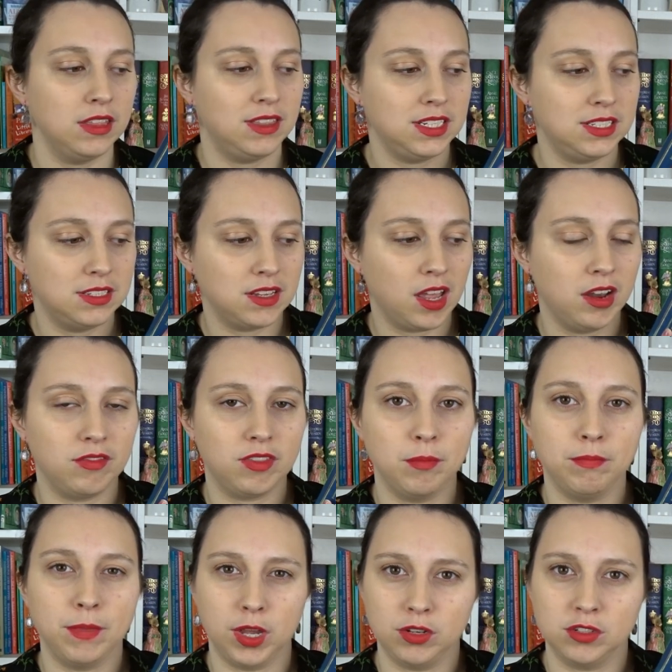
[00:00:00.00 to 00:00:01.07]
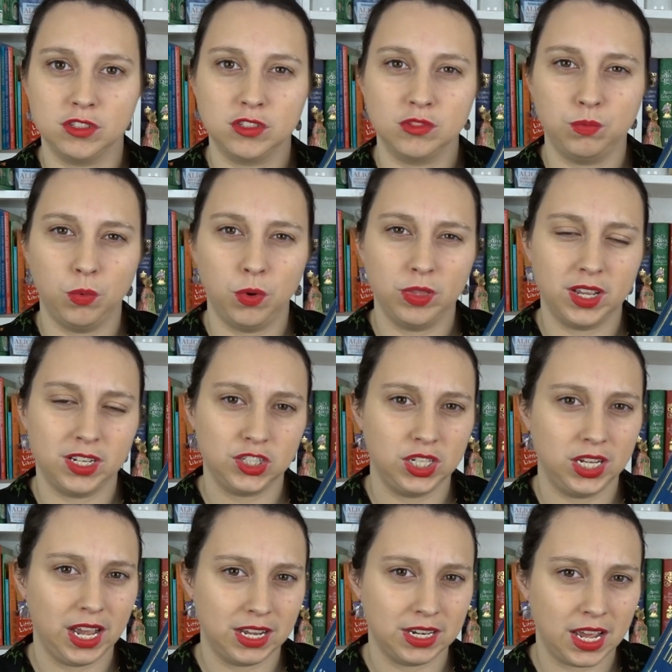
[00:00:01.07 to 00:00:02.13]
This is kind of the most one that
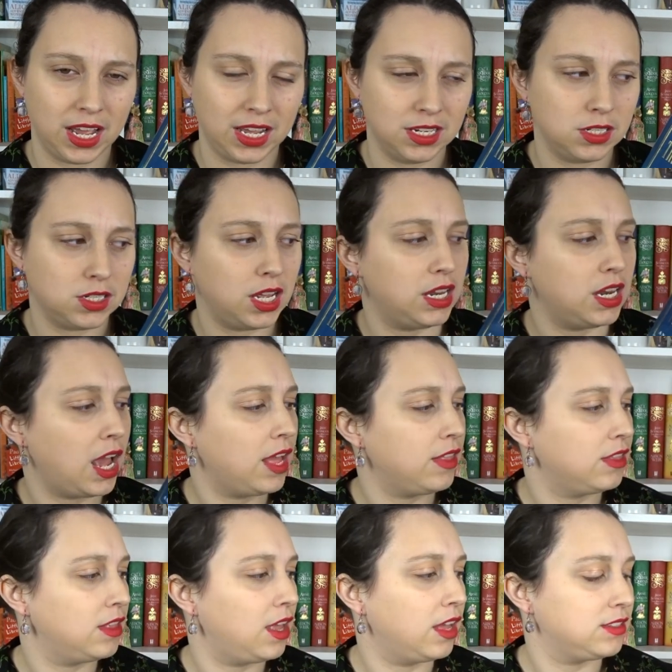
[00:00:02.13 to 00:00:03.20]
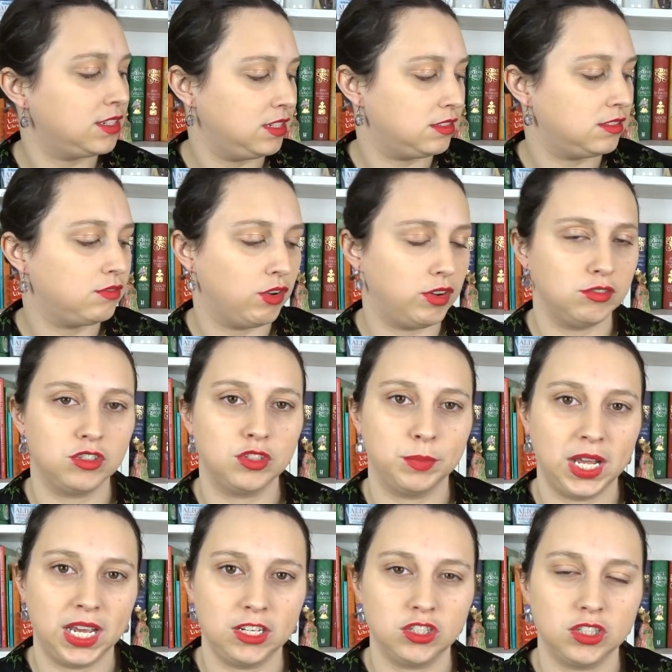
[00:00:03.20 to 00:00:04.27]
she had a hand in, and that is Thrones
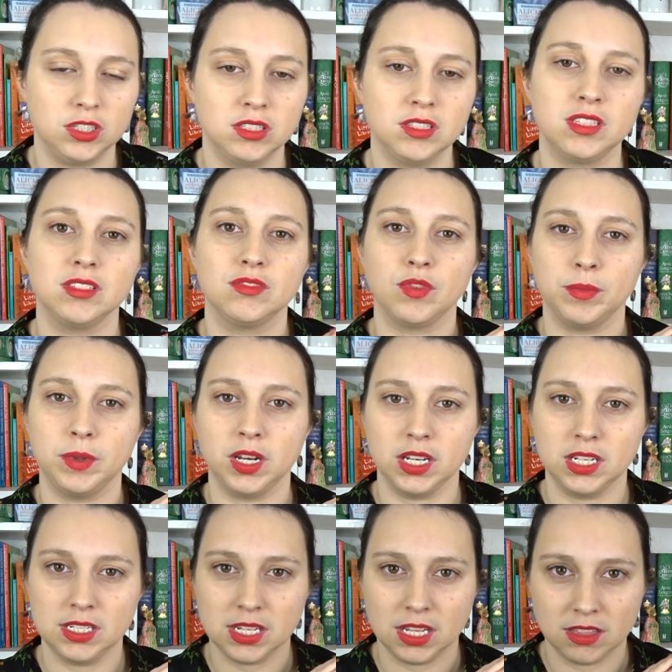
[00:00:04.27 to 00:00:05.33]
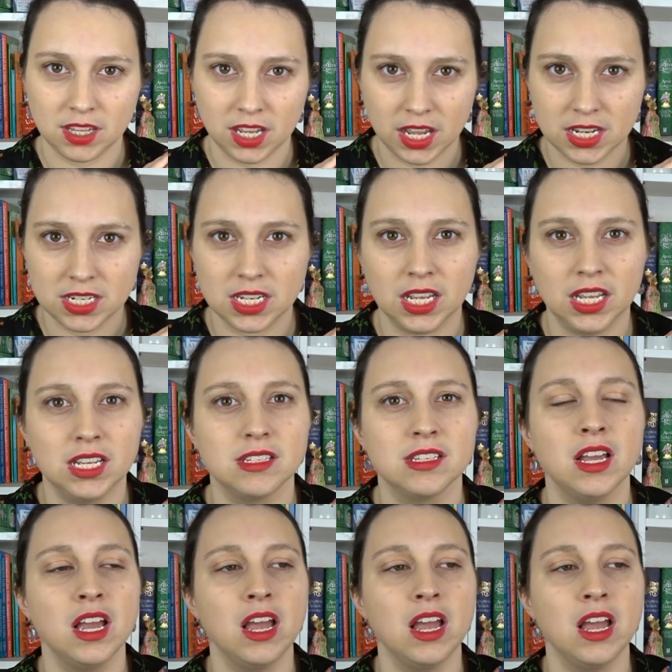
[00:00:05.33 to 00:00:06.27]
Dominations. It's from the 1930s.